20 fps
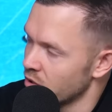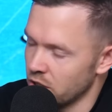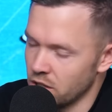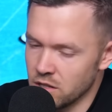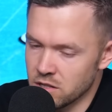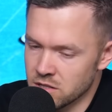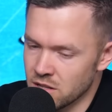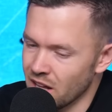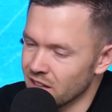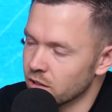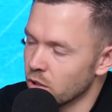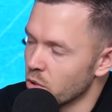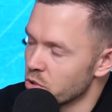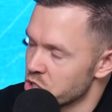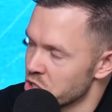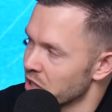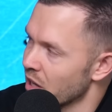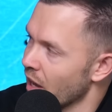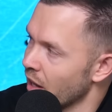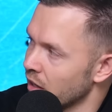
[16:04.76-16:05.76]
or he's not
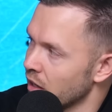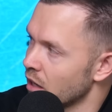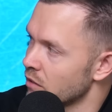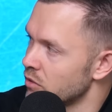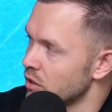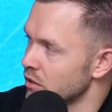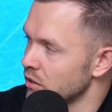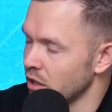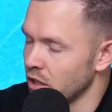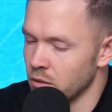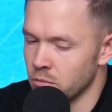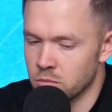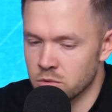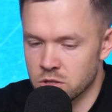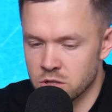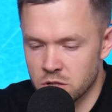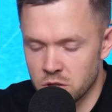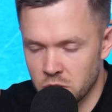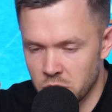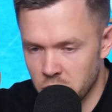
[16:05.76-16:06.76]
coaching any other team.
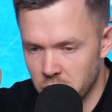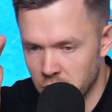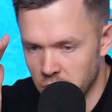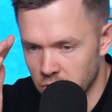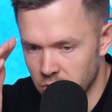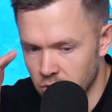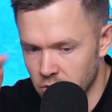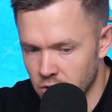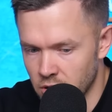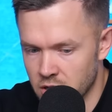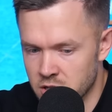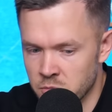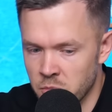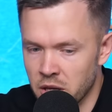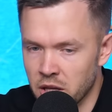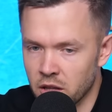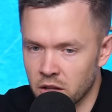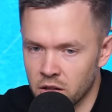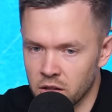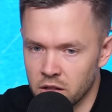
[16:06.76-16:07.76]
So let's
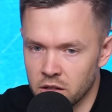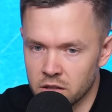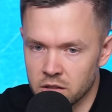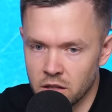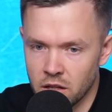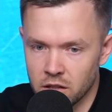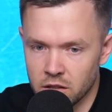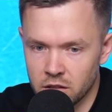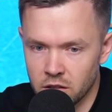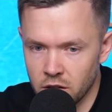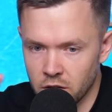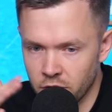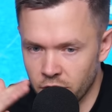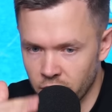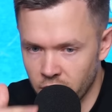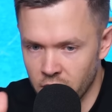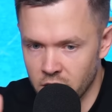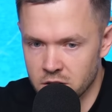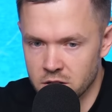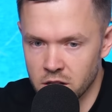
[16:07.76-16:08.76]
make it clear that
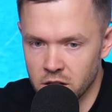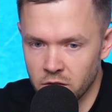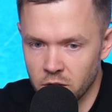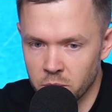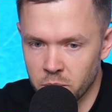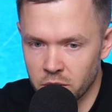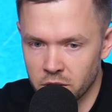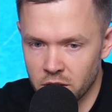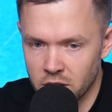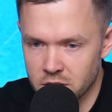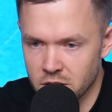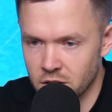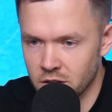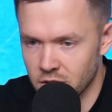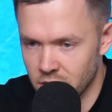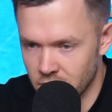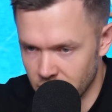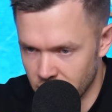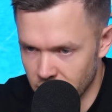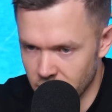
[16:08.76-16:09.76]
if he's leaving
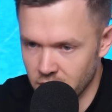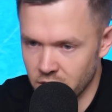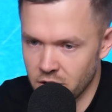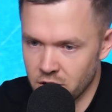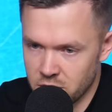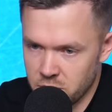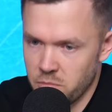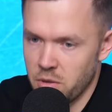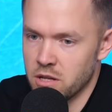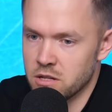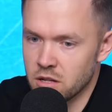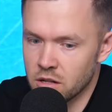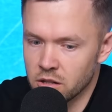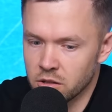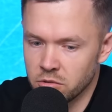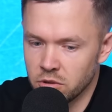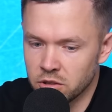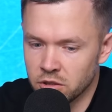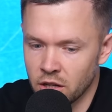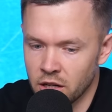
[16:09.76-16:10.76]
Partizan, he's
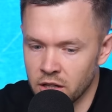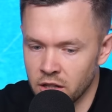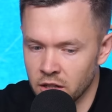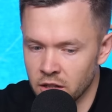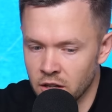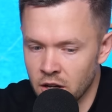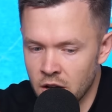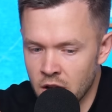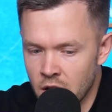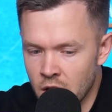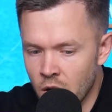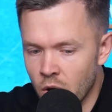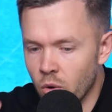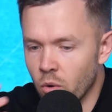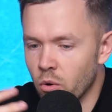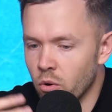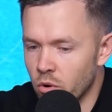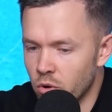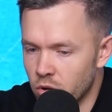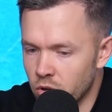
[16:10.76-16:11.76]
basically retiring,
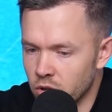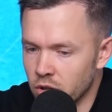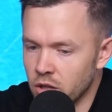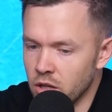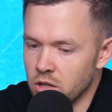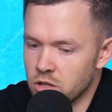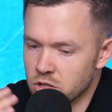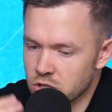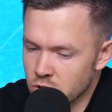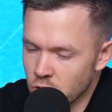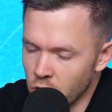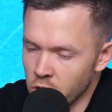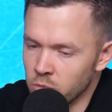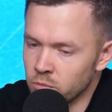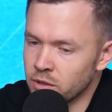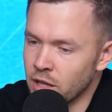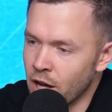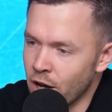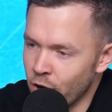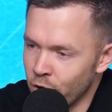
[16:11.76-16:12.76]
or he just
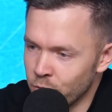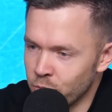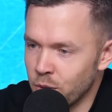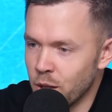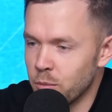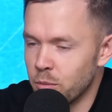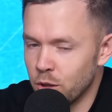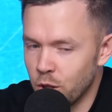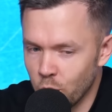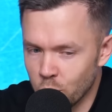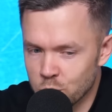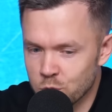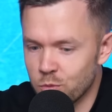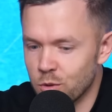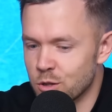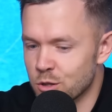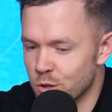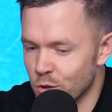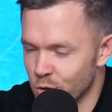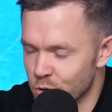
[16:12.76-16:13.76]
calmed down. Maybe those
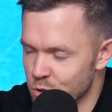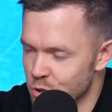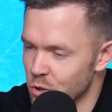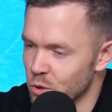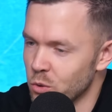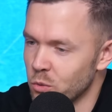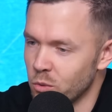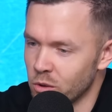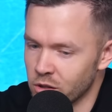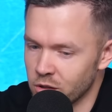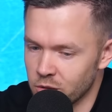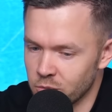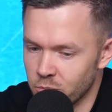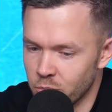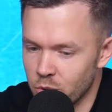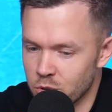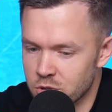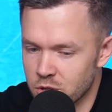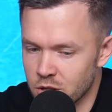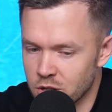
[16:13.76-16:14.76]
wins also will
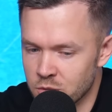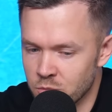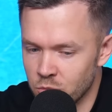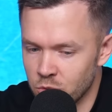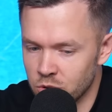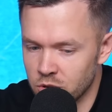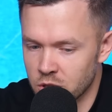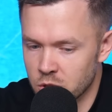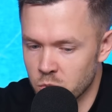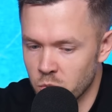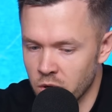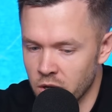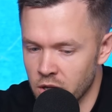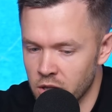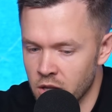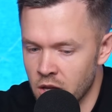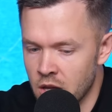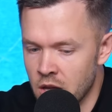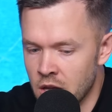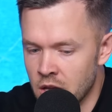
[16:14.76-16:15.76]
boost his mood as
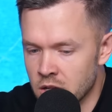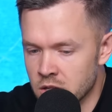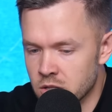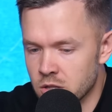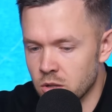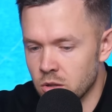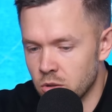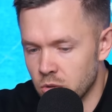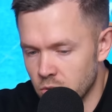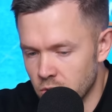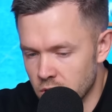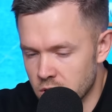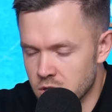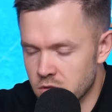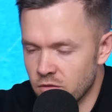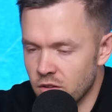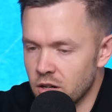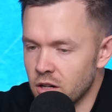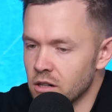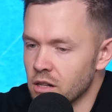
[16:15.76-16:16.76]
well. So
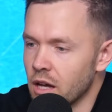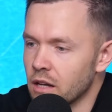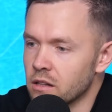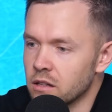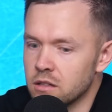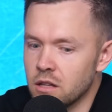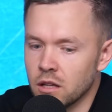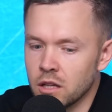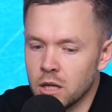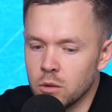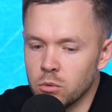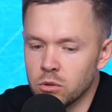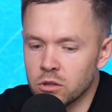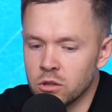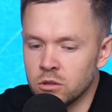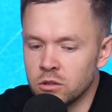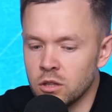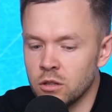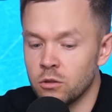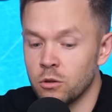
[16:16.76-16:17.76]
it's very likely that he will
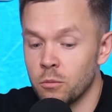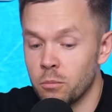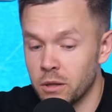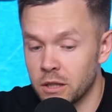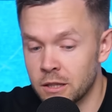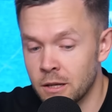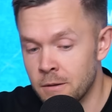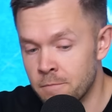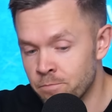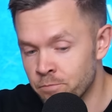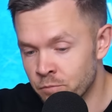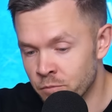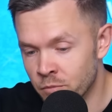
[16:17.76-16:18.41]
continue. But